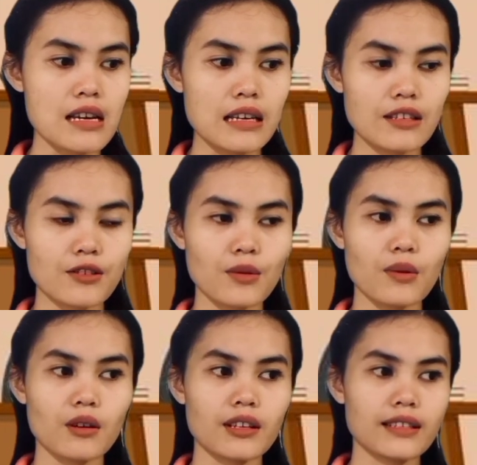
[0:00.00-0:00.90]
Is the
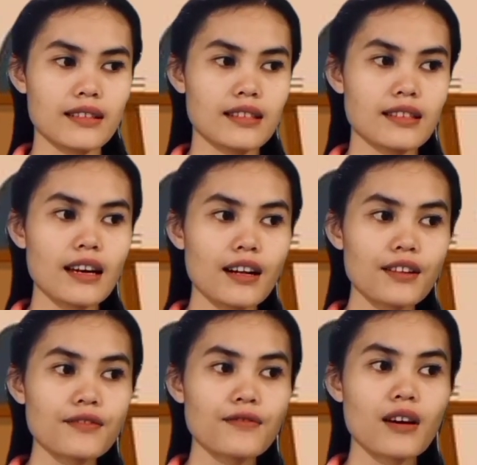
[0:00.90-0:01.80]
word
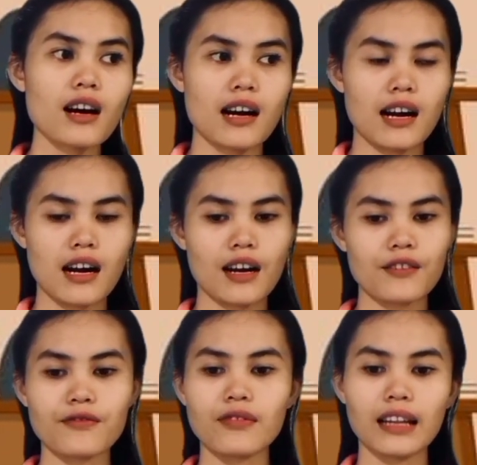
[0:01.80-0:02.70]
itself a
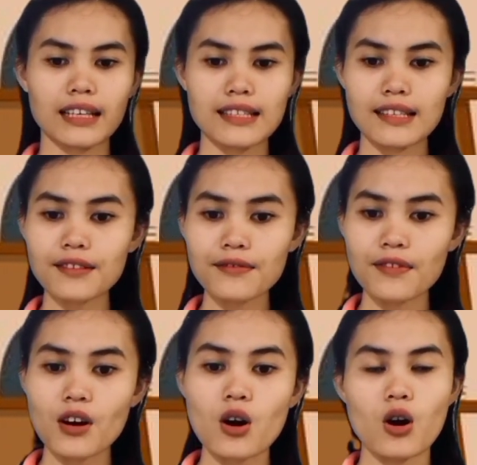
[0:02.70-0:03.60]
reflexive
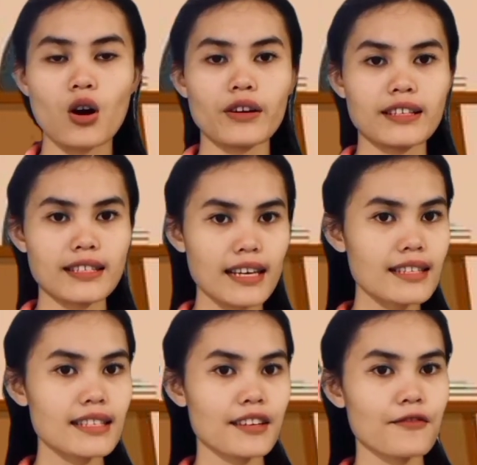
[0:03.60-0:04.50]
or
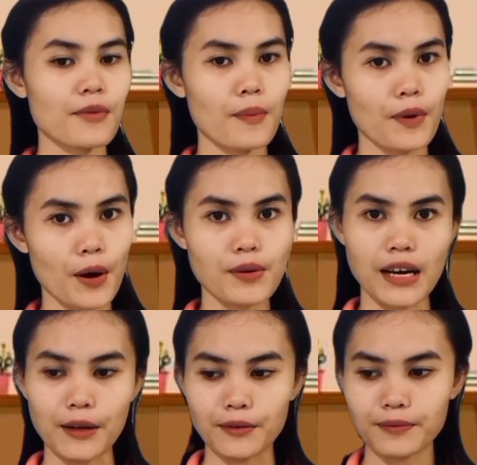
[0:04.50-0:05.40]
intensive pronoun?